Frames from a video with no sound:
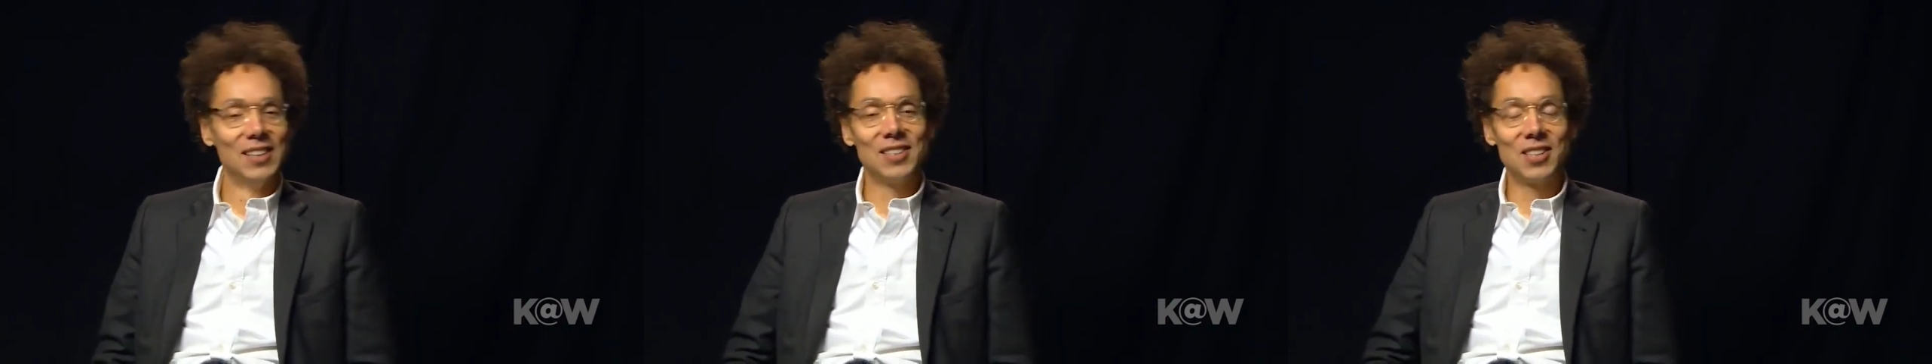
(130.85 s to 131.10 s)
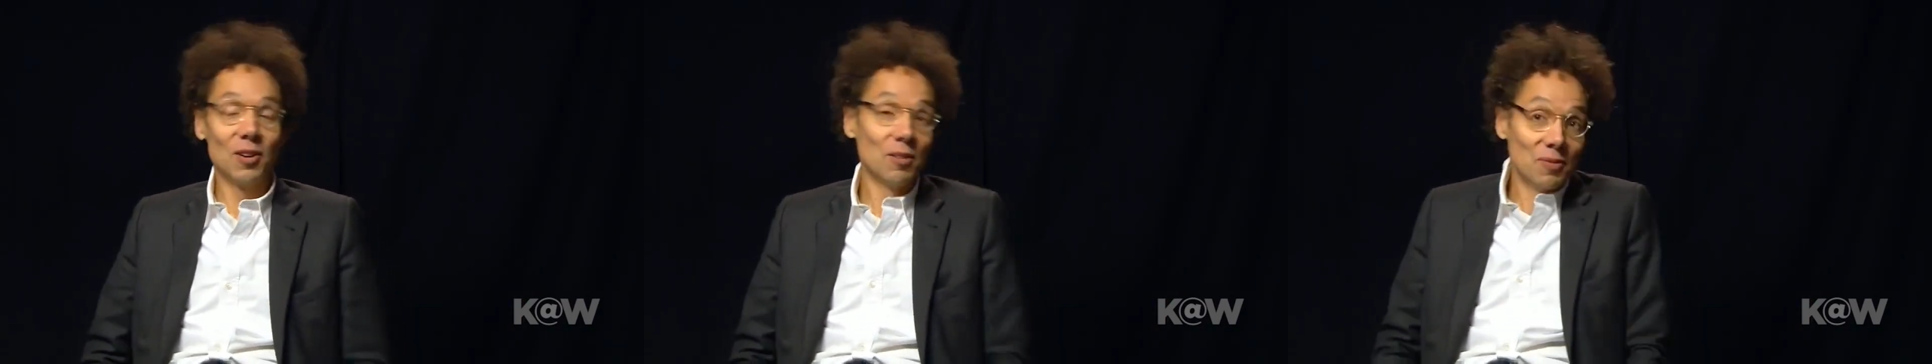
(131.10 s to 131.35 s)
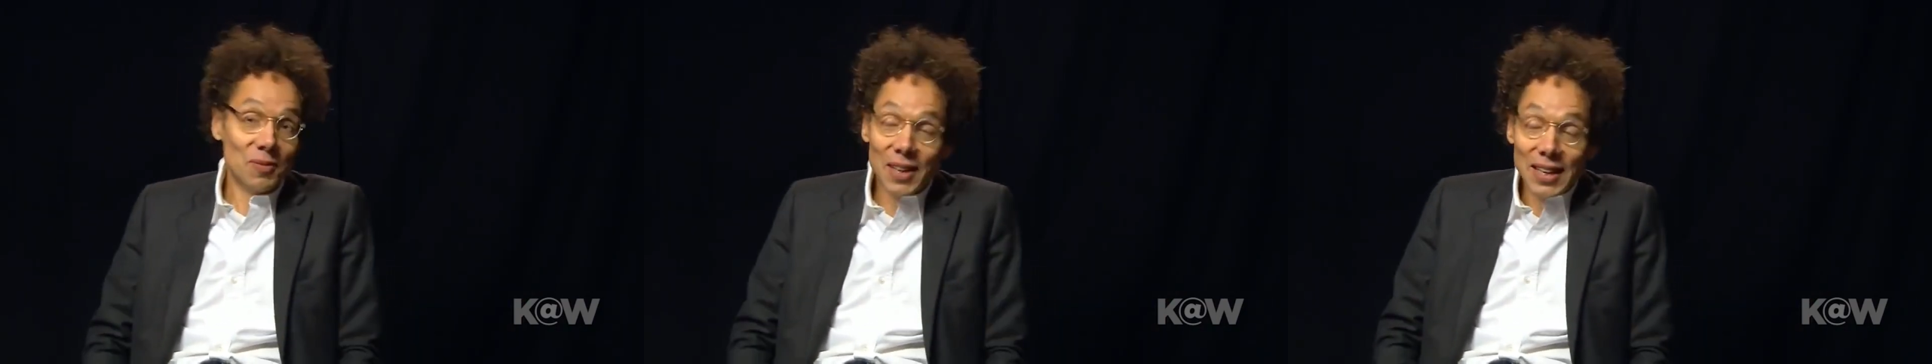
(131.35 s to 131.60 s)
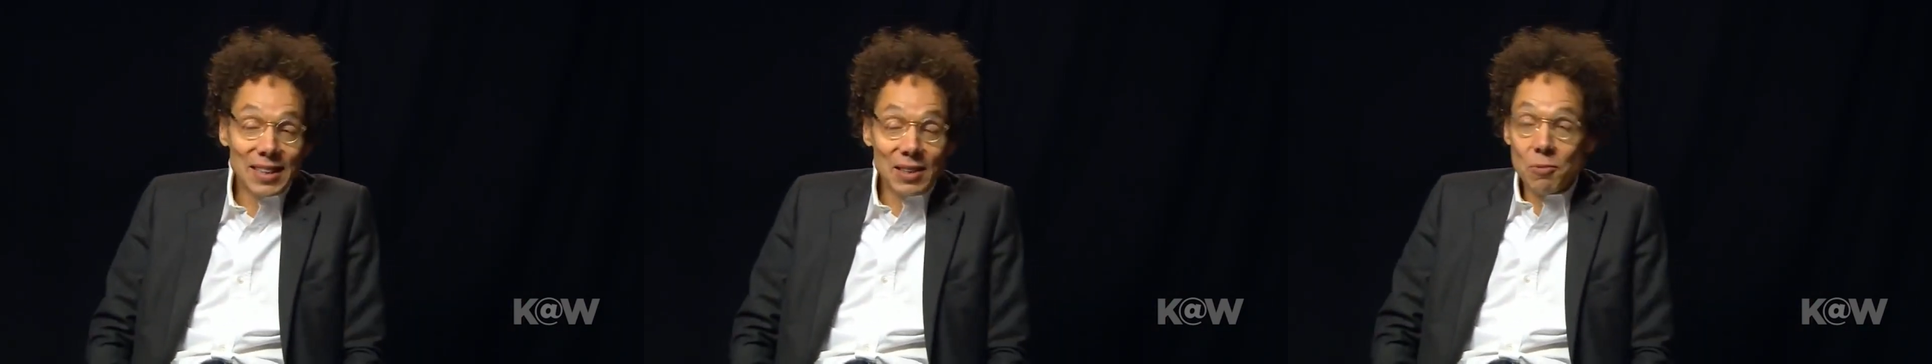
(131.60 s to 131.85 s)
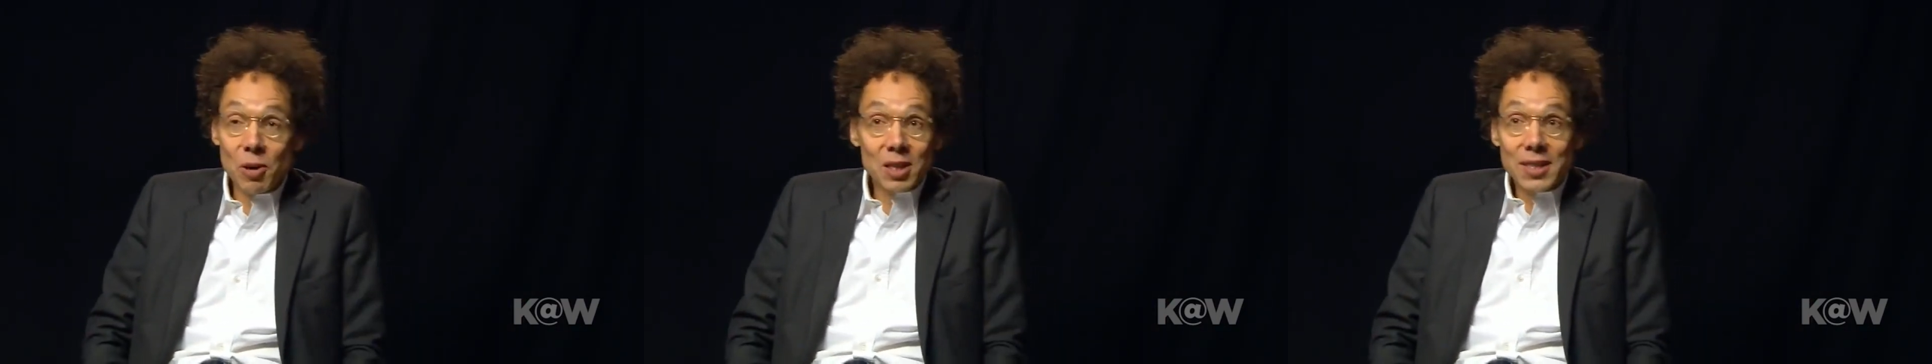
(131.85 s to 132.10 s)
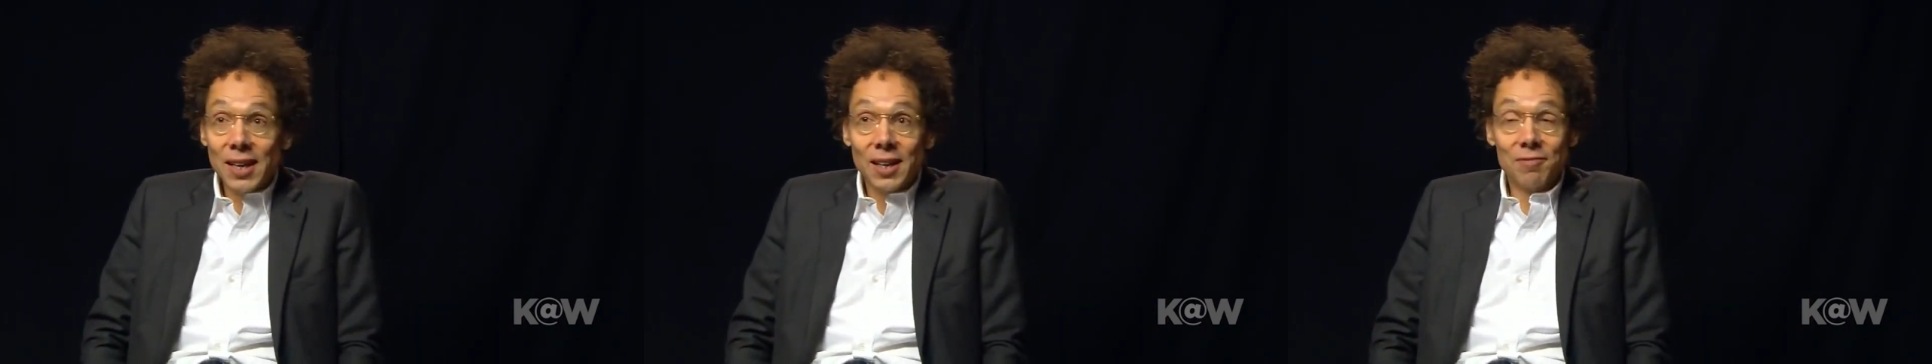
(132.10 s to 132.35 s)
So where
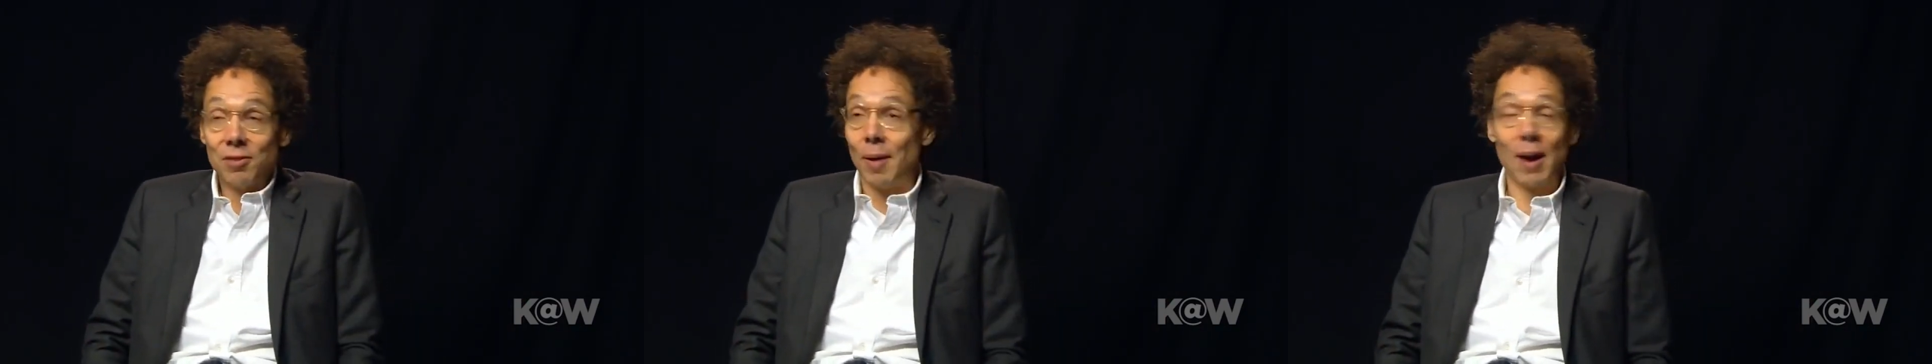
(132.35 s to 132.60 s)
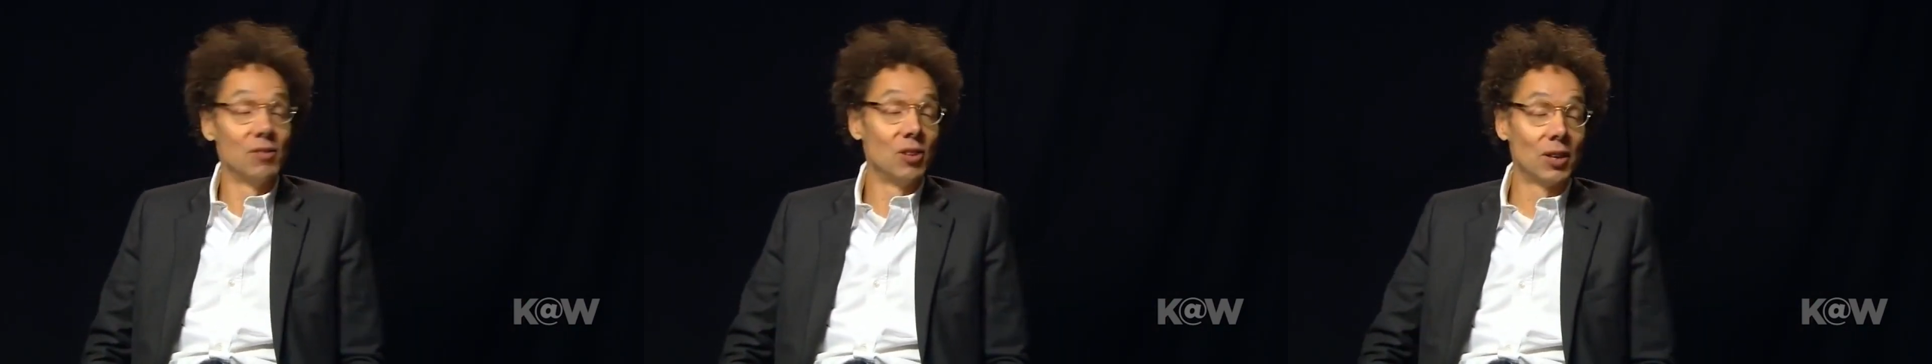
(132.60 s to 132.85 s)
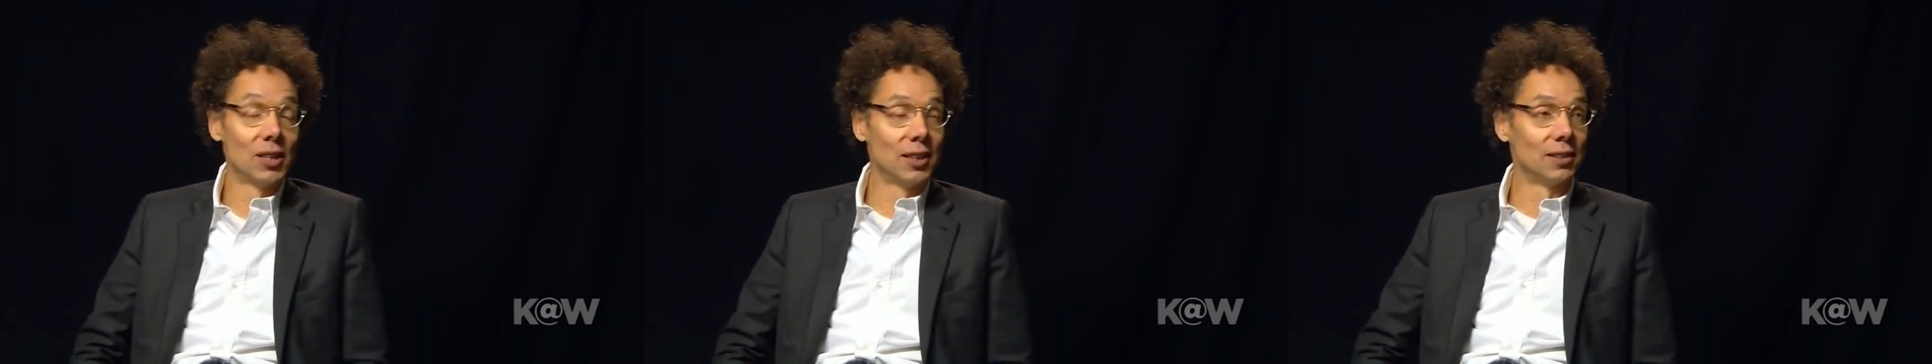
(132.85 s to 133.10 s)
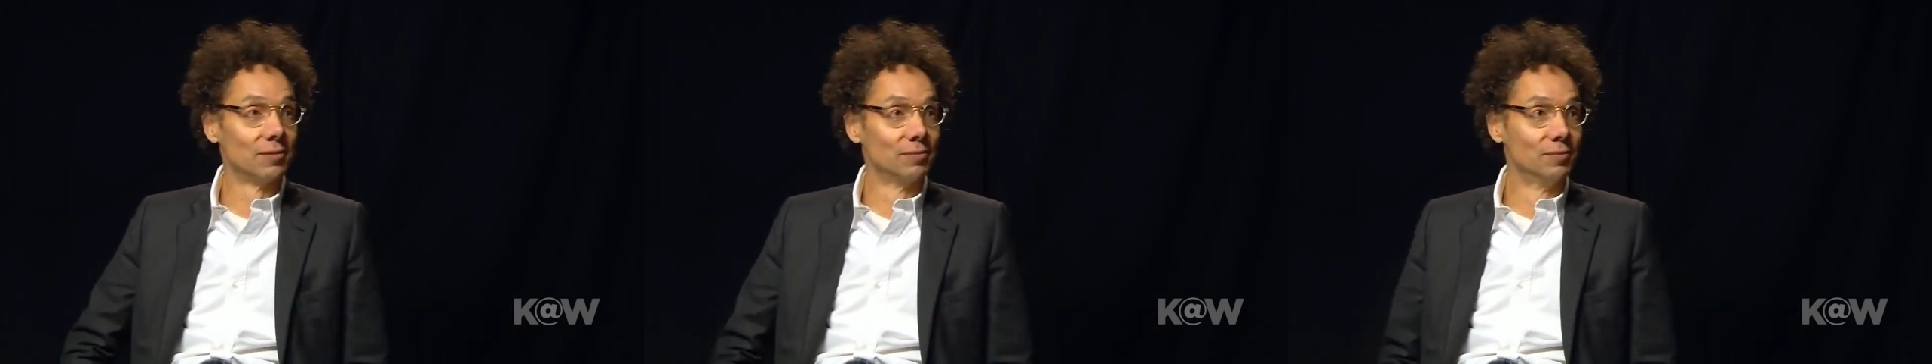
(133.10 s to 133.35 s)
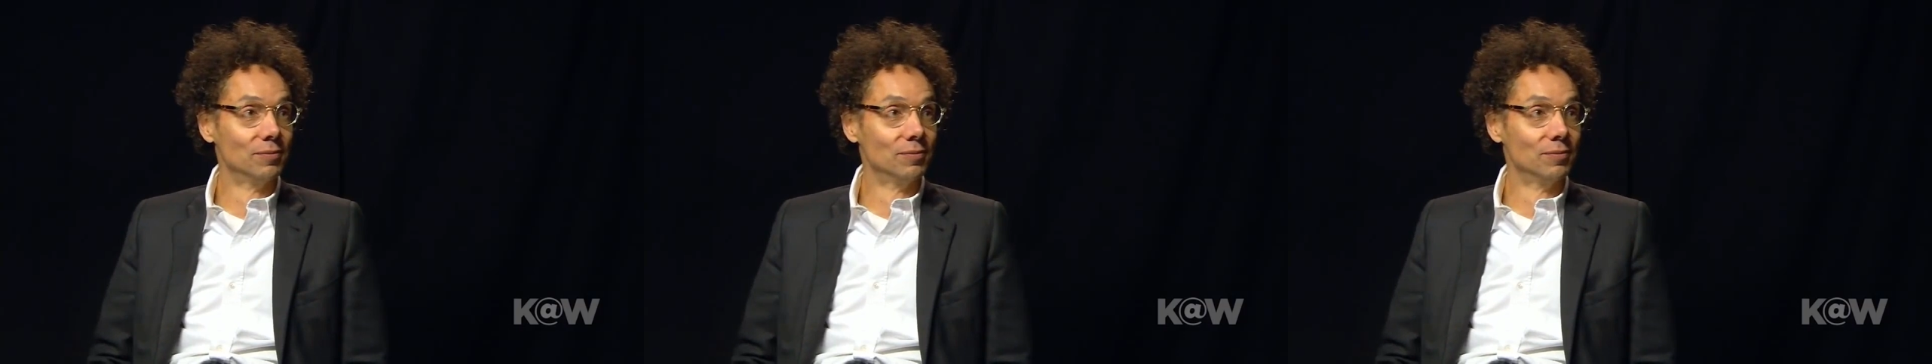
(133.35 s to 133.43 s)
does that come from? I have no idea.